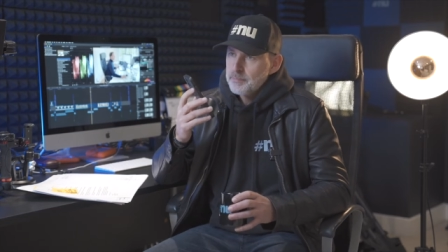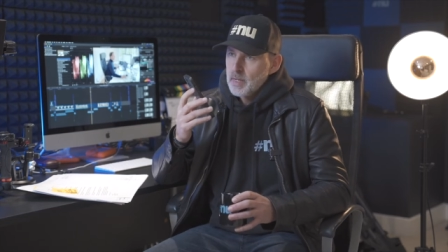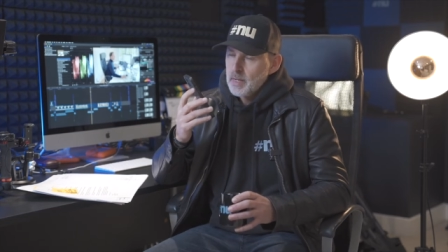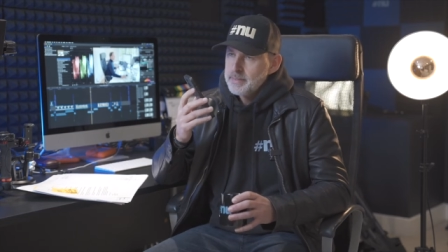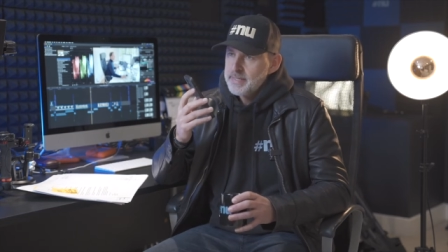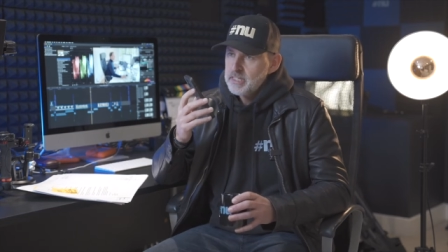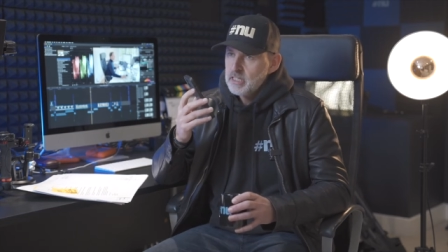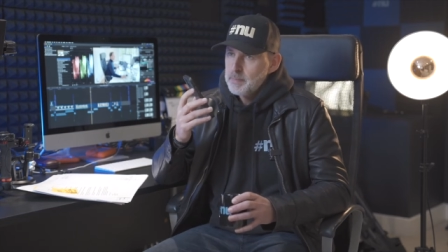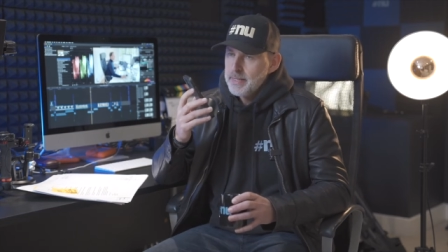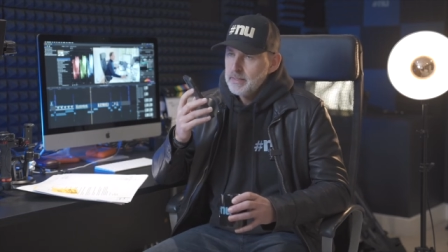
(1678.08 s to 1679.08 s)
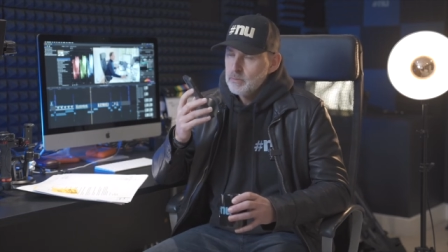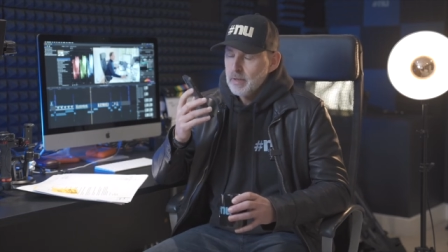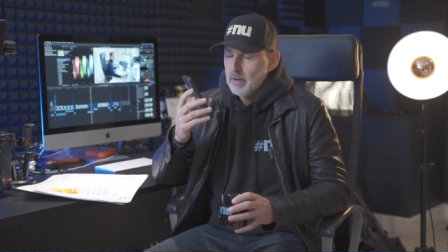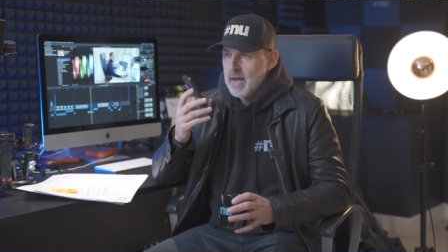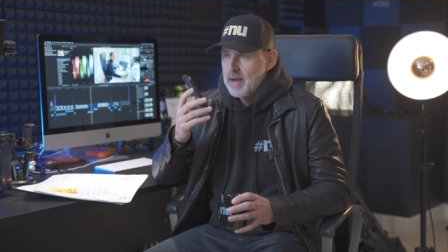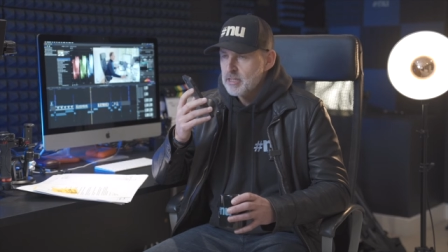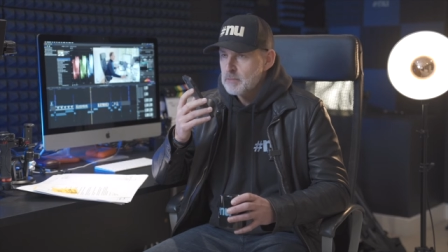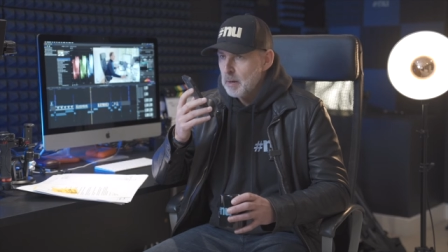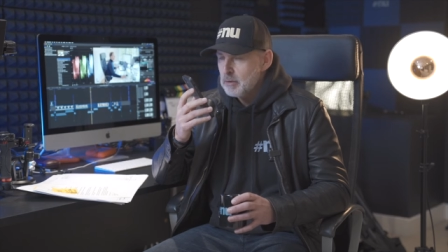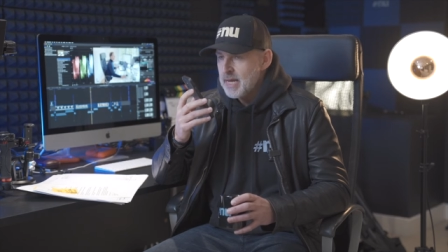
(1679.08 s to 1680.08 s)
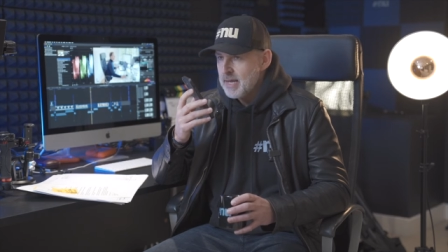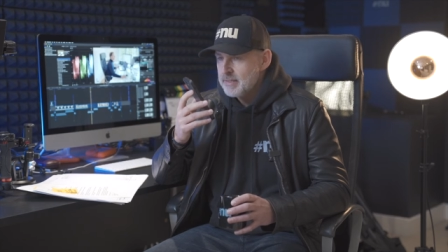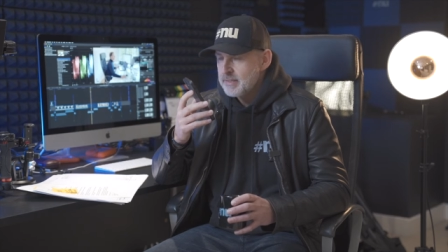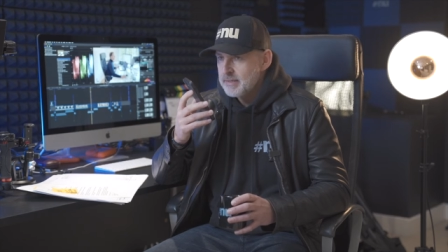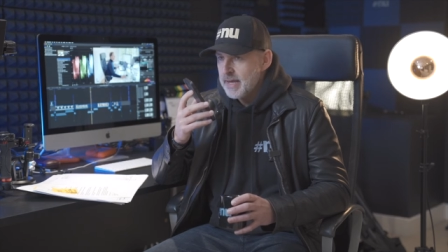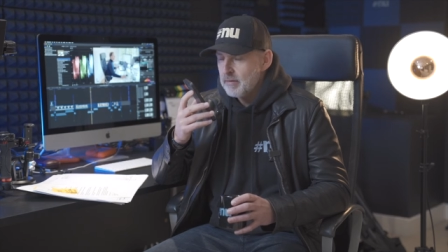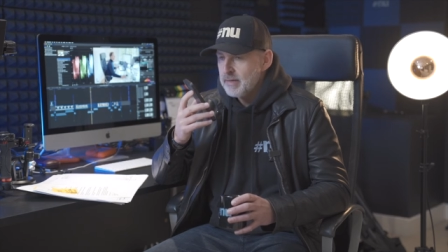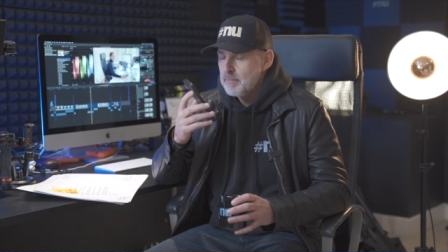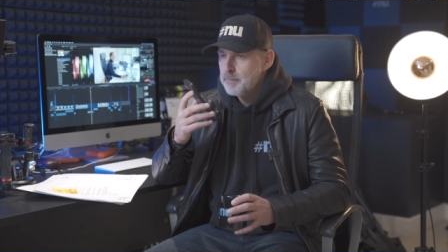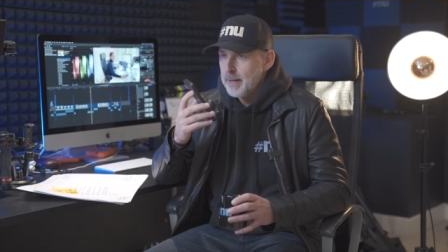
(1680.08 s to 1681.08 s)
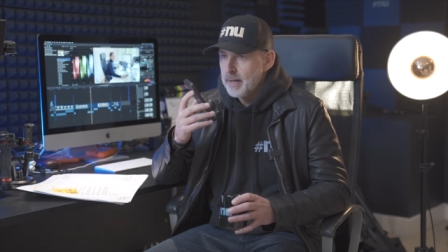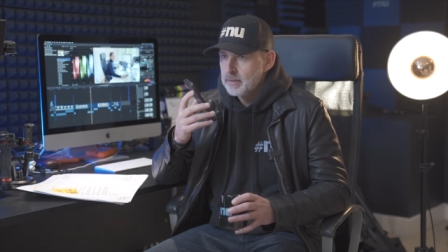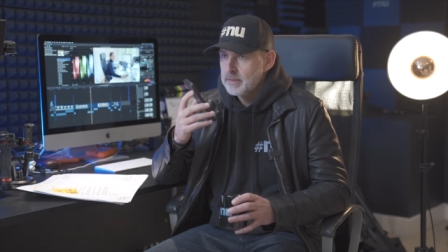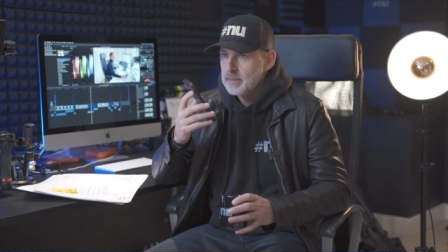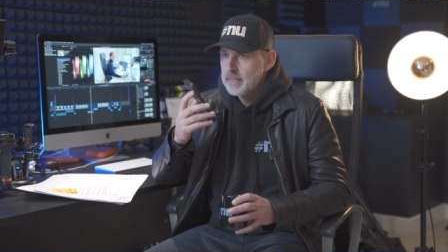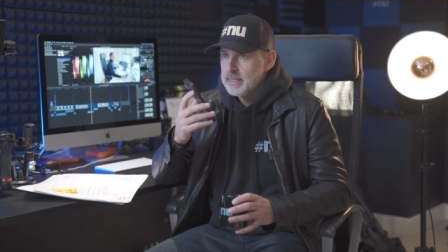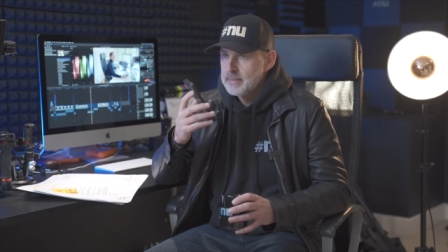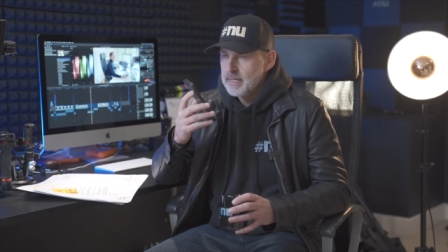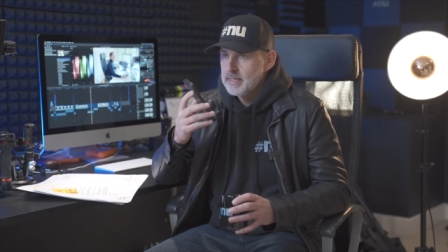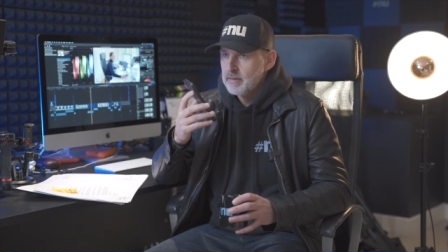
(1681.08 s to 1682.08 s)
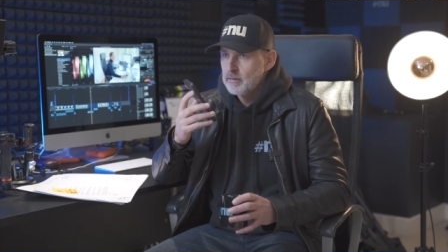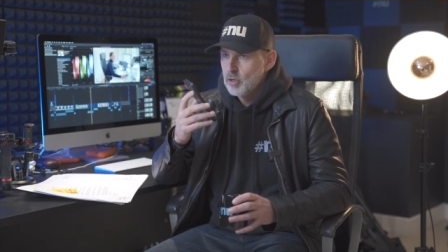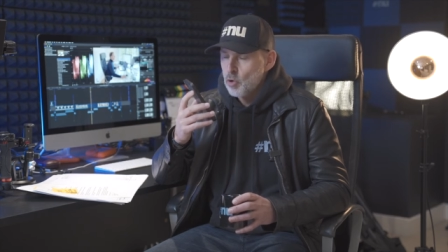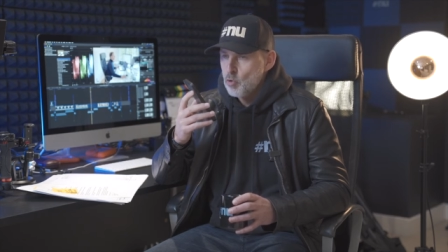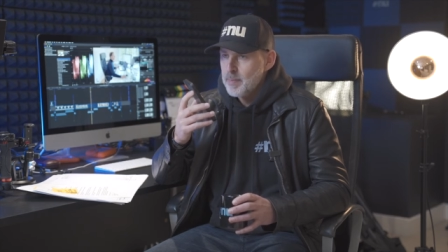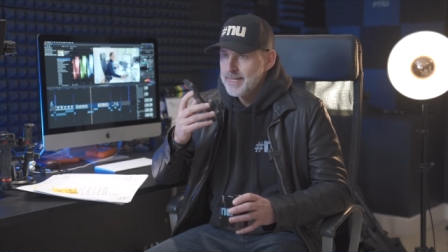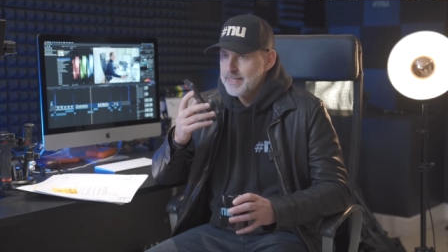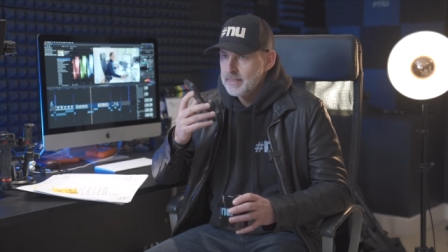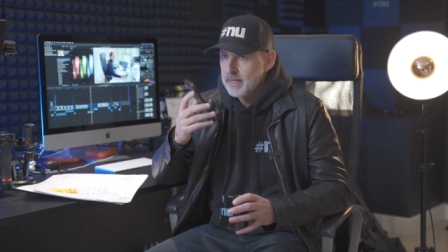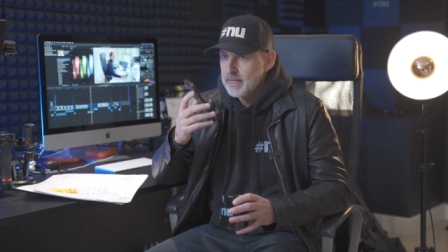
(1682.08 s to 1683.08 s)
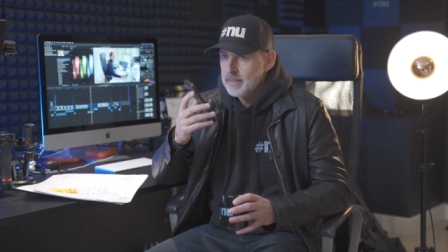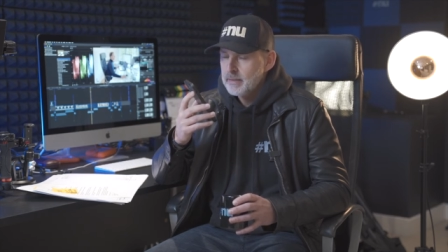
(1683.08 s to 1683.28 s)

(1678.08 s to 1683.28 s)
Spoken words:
I did speak, well, I haven't spoke to Alistair Downey, but he did call me today.